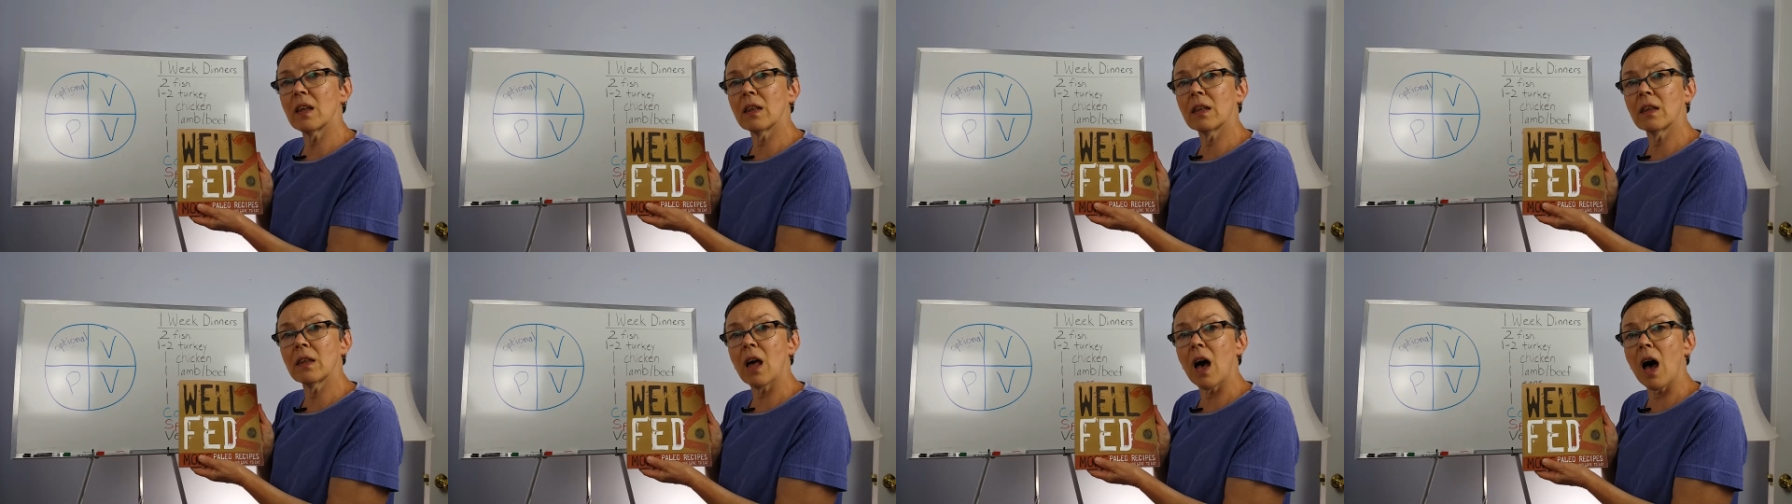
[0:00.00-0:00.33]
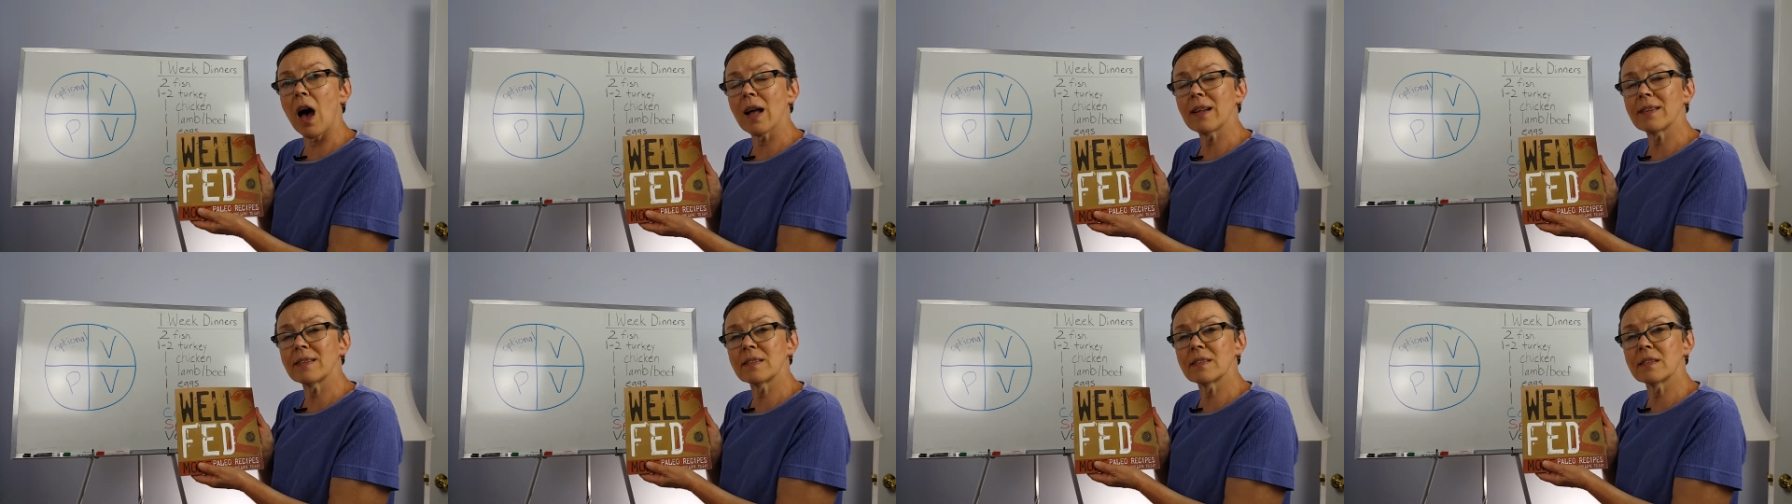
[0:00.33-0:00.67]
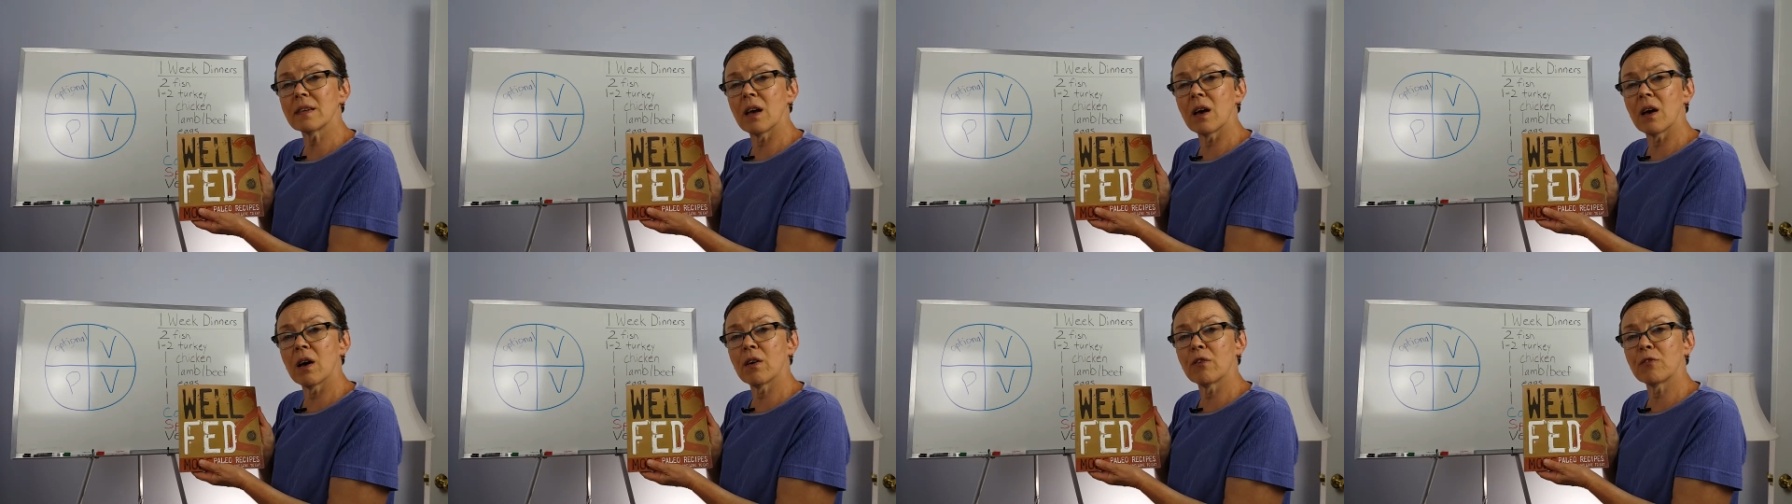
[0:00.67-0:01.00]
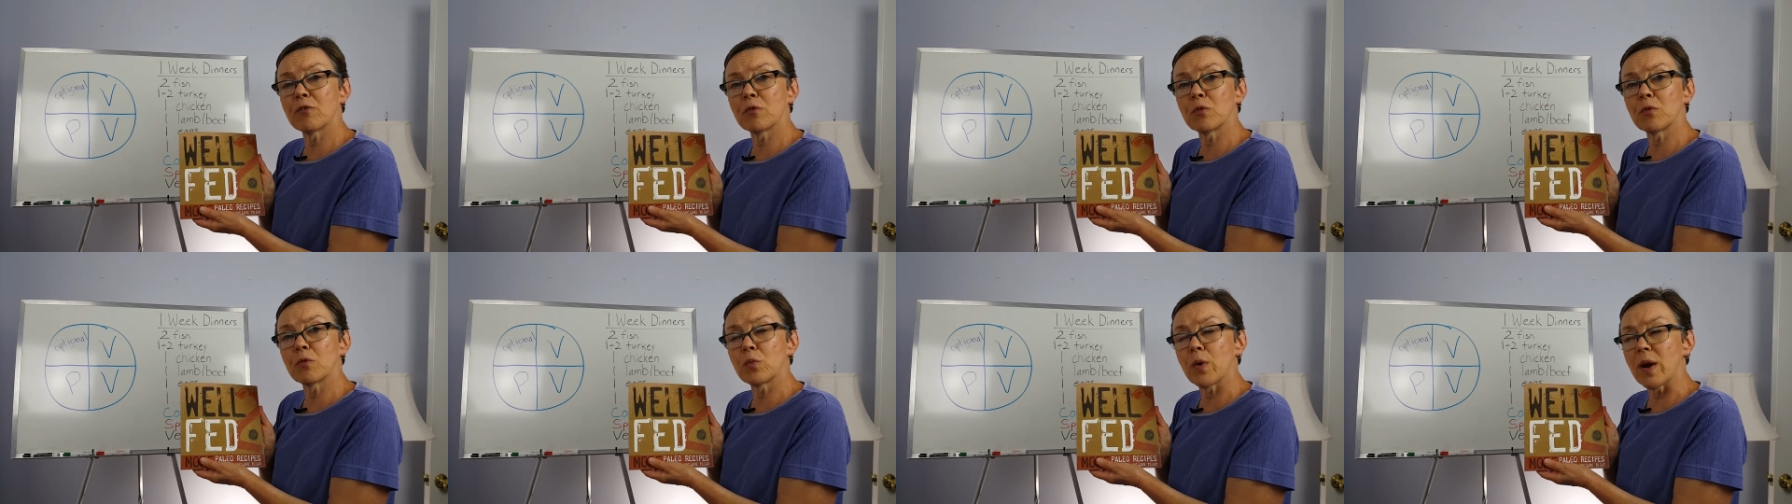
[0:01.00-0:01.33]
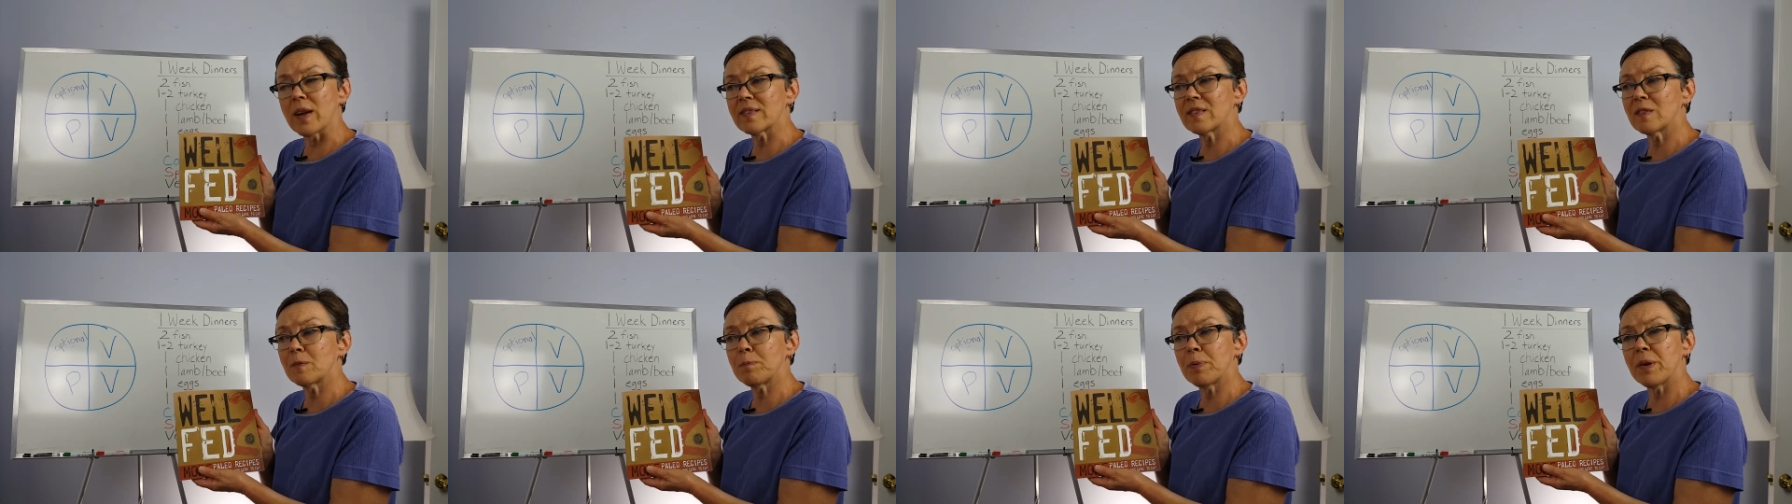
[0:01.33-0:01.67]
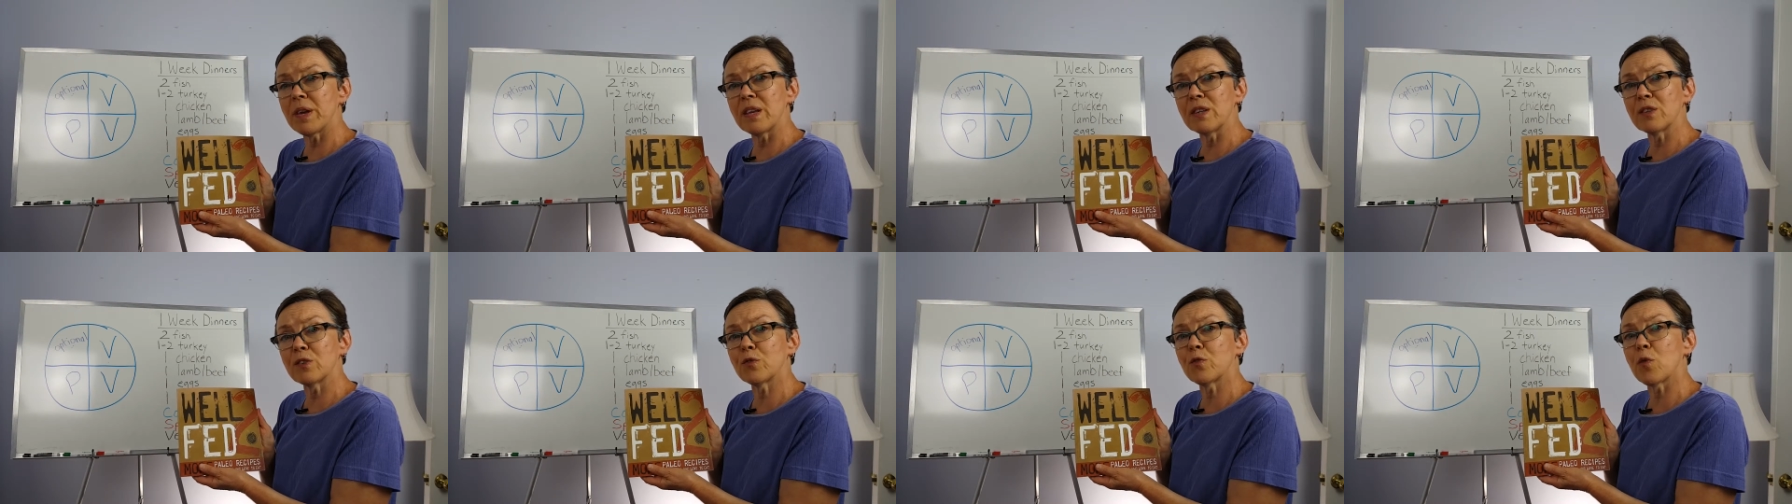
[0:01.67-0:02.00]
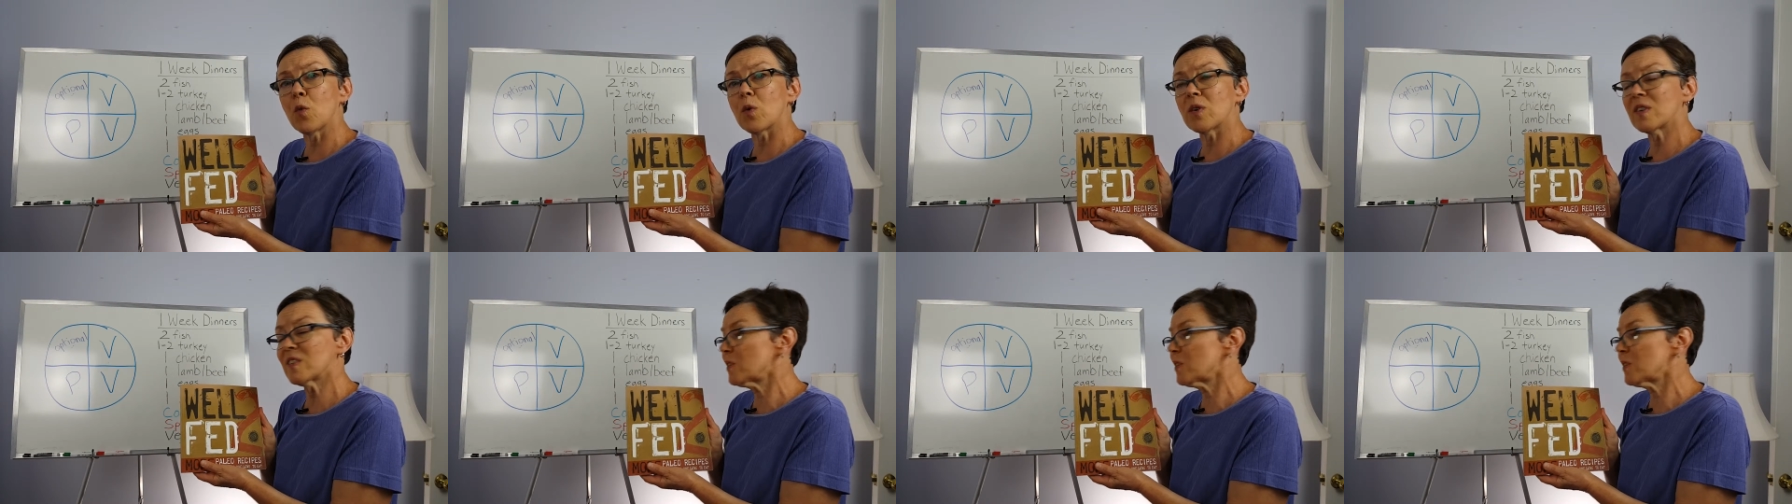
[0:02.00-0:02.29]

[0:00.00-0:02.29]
lots of recipes for